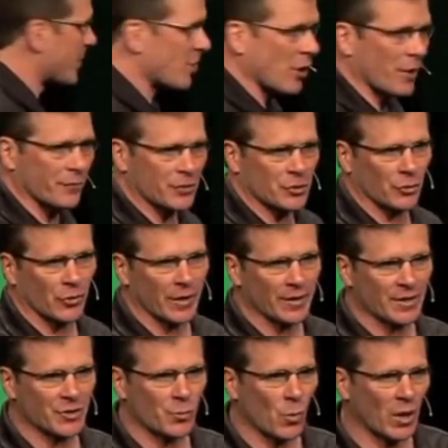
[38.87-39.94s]
Observatory,
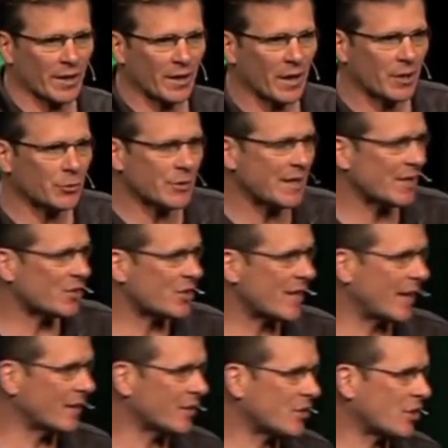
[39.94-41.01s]
this 100 inch
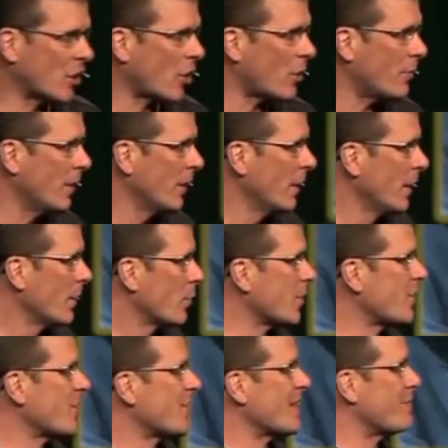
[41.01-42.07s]
telescope,
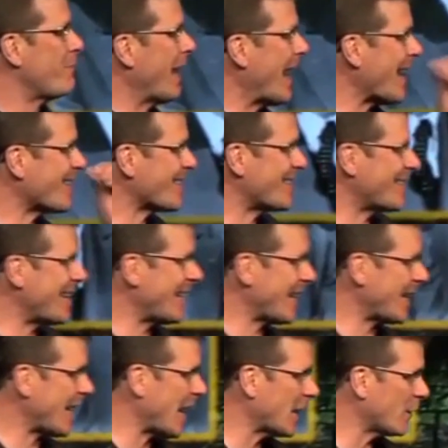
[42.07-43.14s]
which is in Pasadena,
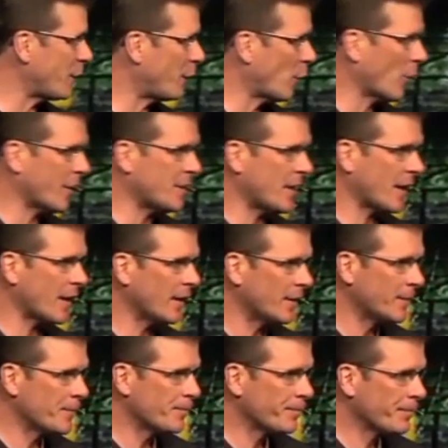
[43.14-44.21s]
California,
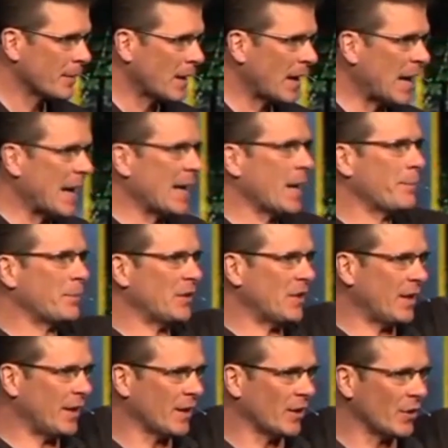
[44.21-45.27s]
high up in
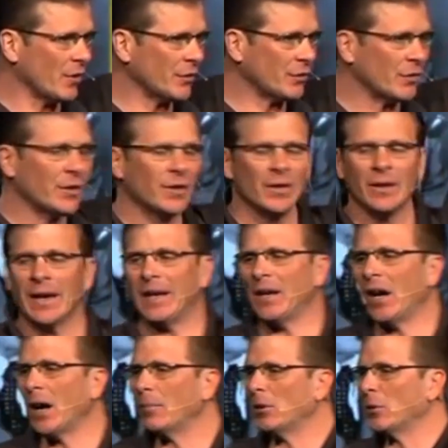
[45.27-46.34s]
the hills. And
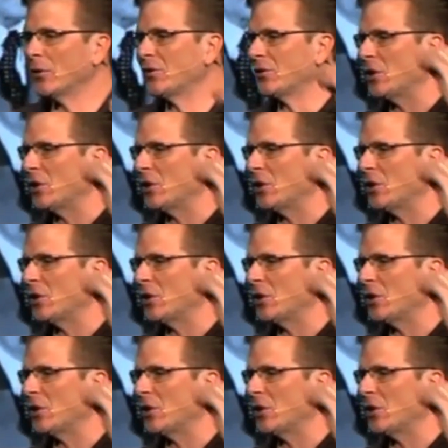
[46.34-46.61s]
Hubble was